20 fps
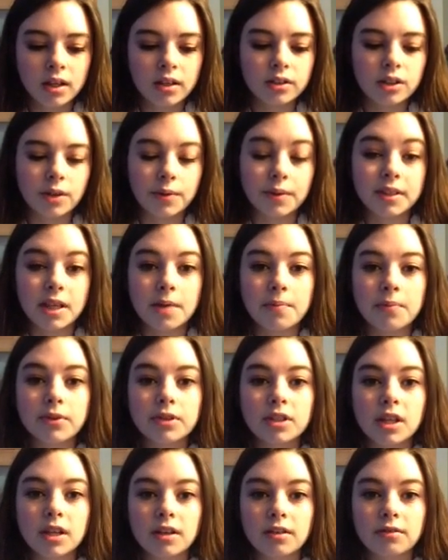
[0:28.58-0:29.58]
So
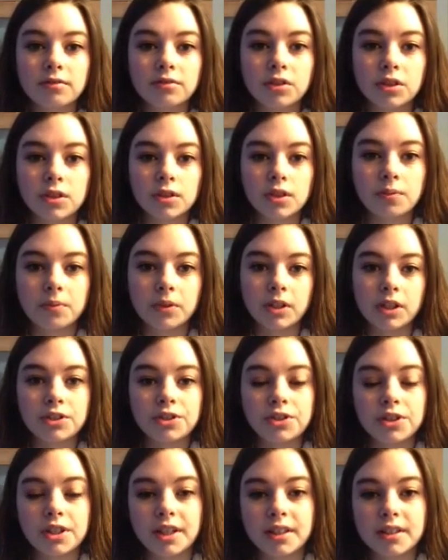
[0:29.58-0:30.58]
examples of
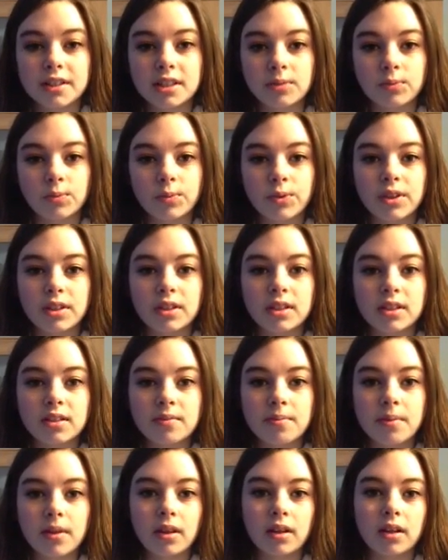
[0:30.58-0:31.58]
discrimination against someone with a
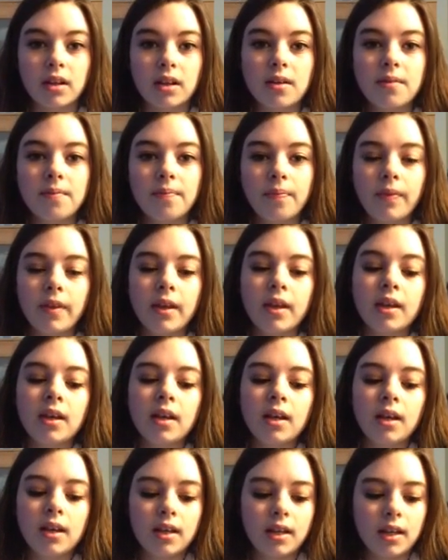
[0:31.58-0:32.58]
disability
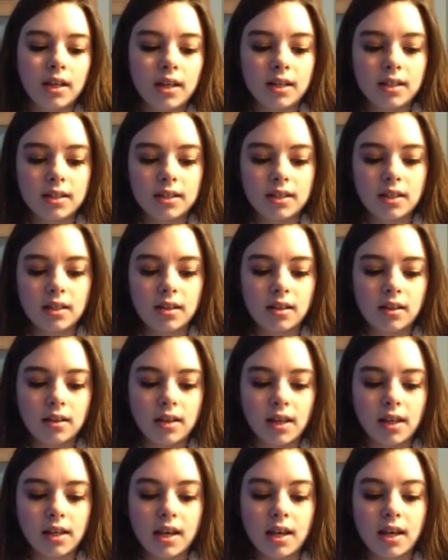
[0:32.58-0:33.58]
is
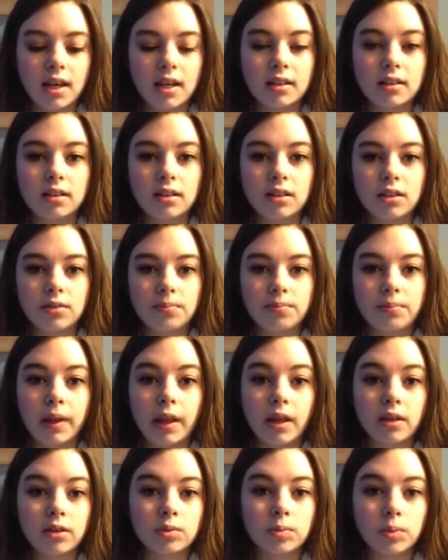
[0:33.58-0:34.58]
they can't
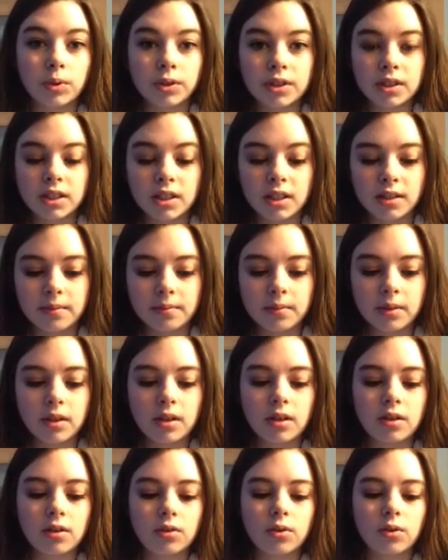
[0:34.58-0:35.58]
play on a sports team
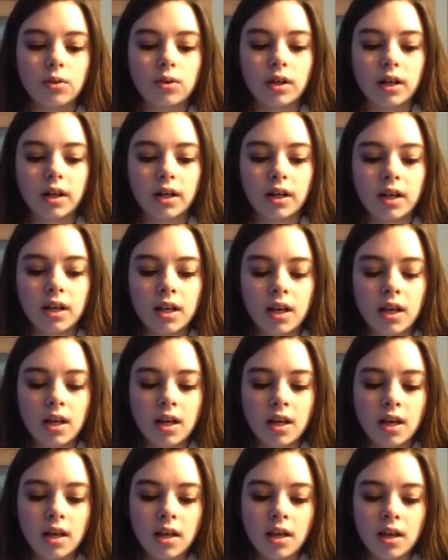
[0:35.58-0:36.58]
or
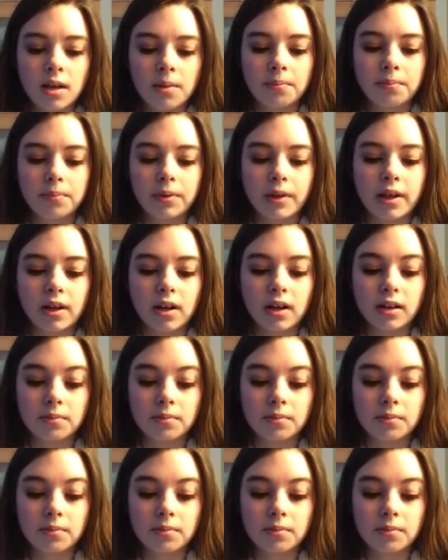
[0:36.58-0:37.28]
play